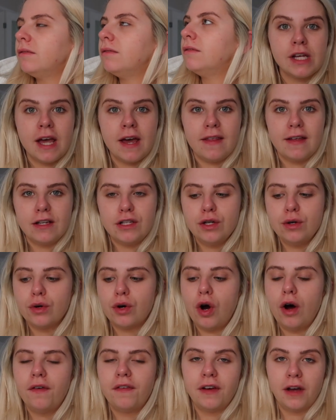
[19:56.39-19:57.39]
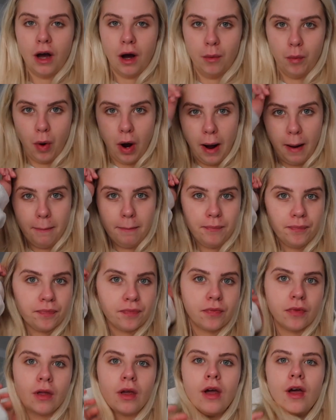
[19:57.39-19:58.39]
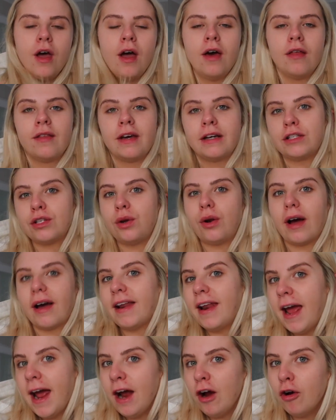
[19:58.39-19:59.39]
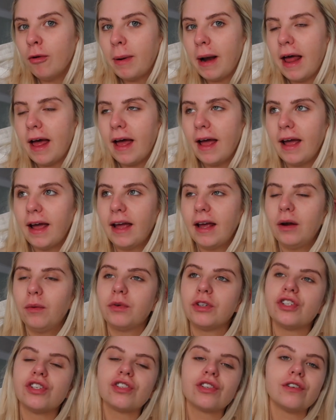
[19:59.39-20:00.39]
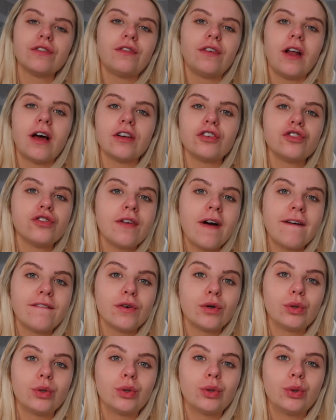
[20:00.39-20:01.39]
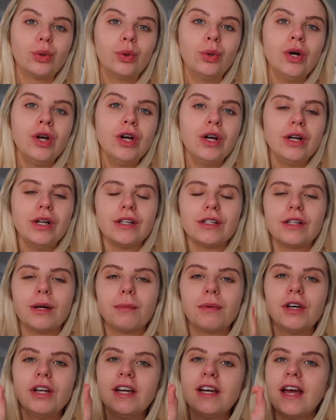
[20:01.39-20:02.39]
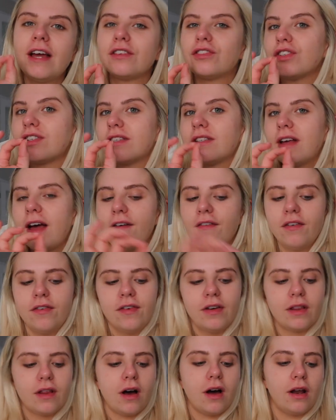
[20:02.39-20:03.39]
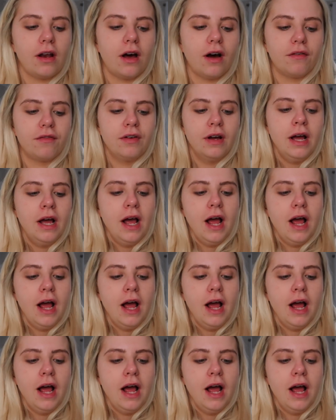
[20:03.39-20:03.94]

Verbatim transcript: So yeah, they do a coffee cup one. They do like an aeroplane, which is good for like travel. So I'm gonna get just everything that I love.